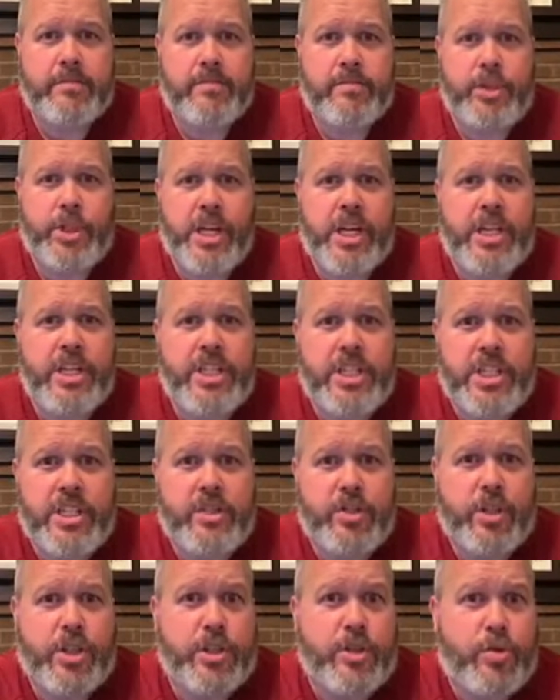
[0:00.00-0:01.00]

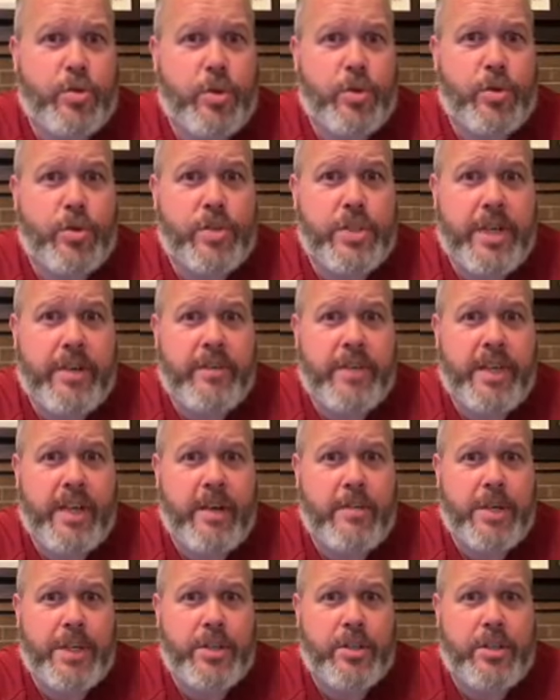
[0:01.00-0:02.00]
changes or controls everything
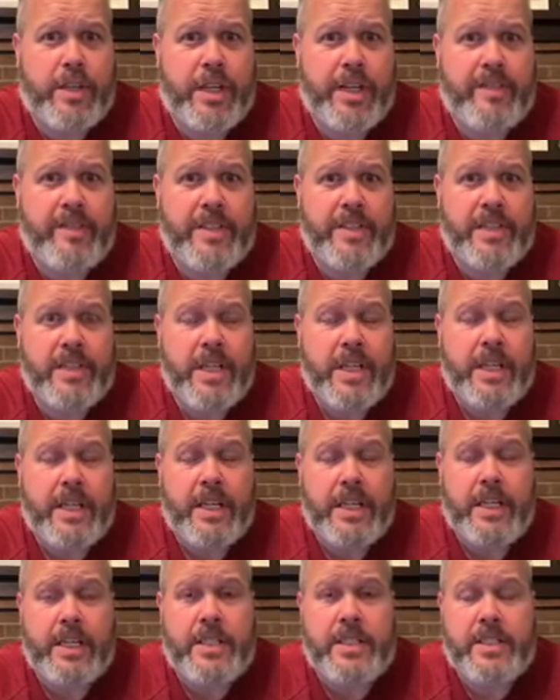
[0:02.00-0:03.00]
about your life
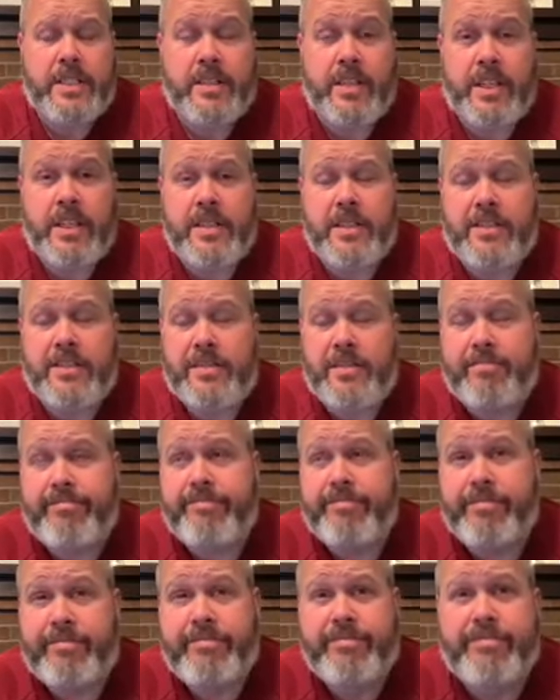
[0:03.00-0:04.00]
is
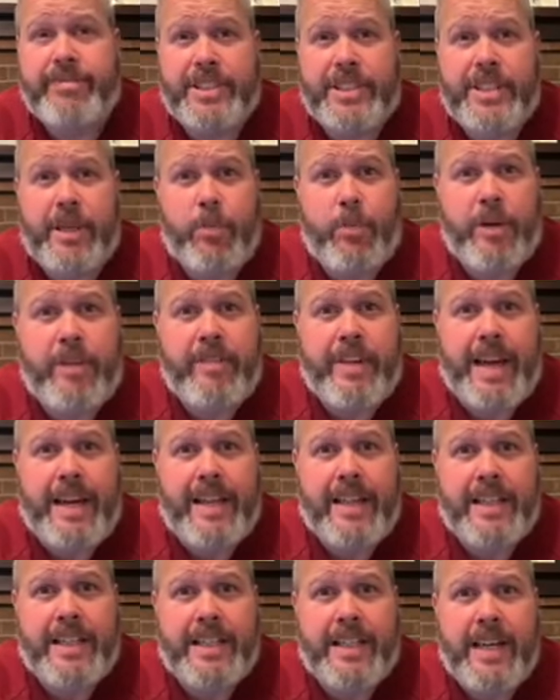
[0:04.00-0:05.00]
somewhat
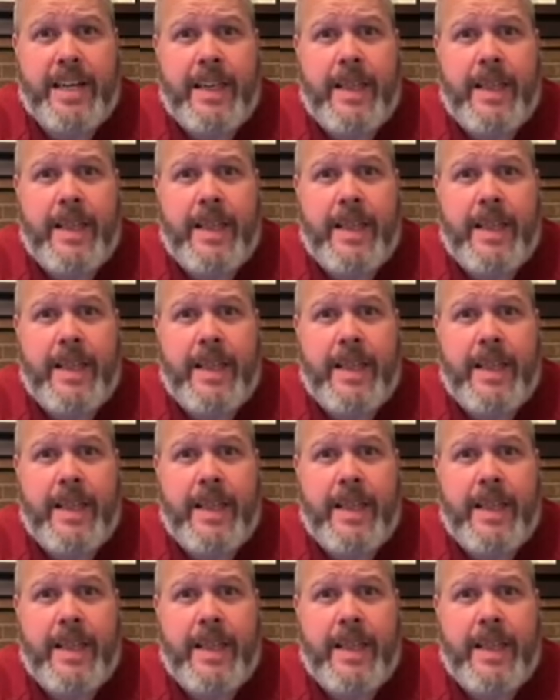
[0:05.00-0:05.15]
valid,